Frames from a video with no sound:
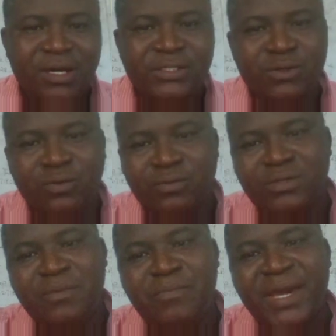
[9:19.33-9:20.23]
So
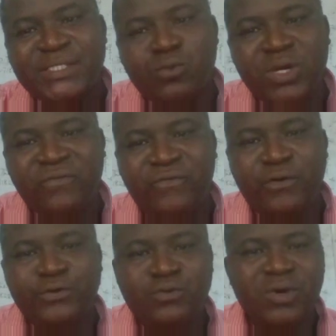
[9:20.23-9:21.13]
the best way
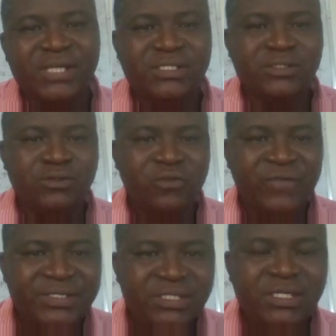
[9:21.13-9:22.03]
for you as a
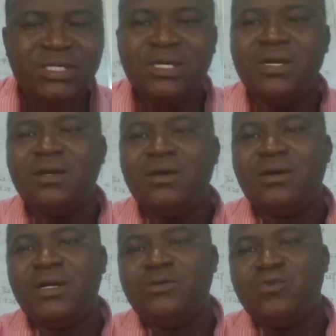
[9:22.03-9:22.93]
university,
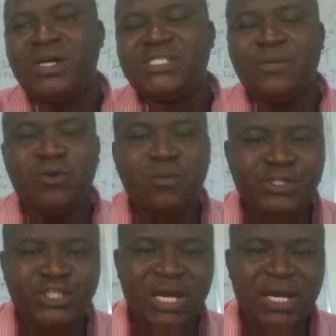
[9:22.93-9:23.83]
you as a
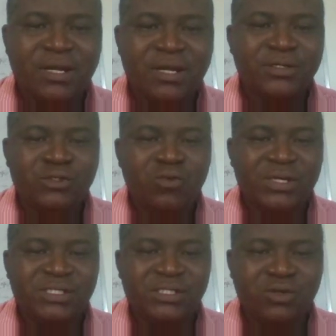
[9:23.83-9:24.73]
publisher, you
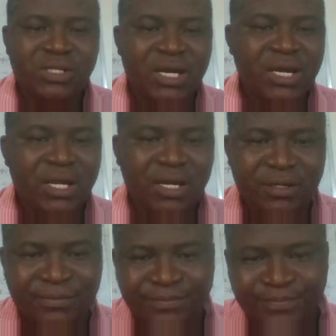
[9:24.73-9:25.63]
as a journal
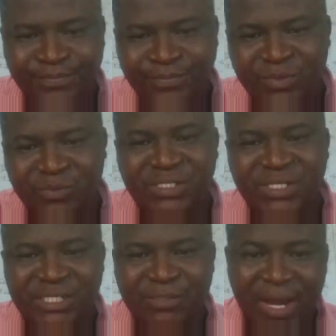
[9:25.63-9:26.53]

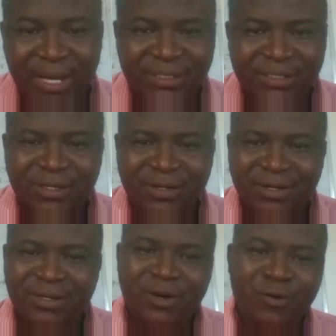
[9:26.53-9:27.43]
businessman
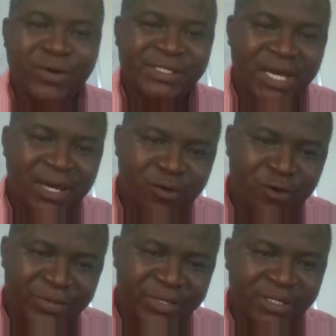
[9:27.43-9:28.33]
or a
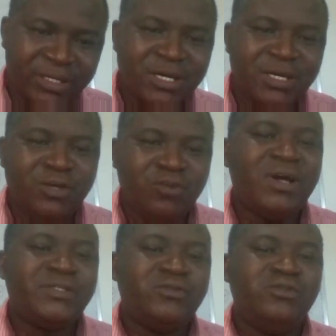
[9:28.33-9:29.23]
company, you
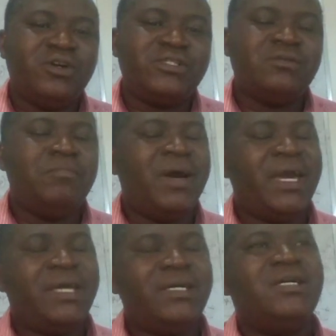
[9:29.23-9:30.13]
have to just
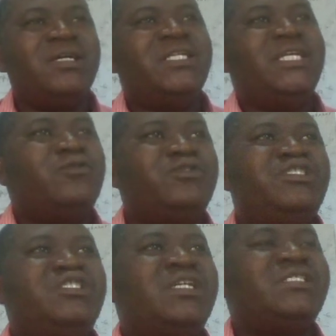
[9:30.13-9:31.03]
buy the
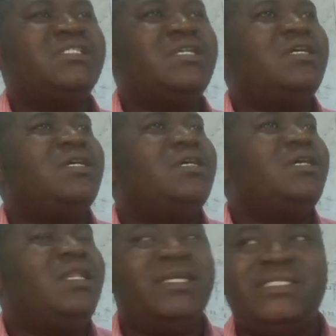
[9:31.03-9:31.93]
O.J.S
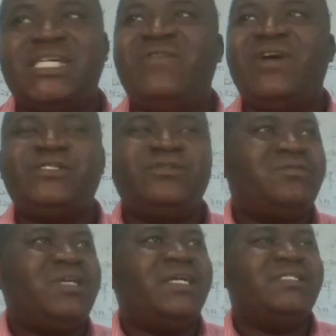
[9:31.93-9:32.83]
latest
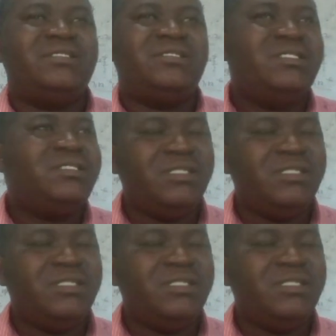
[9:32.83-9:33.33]
version, that is CC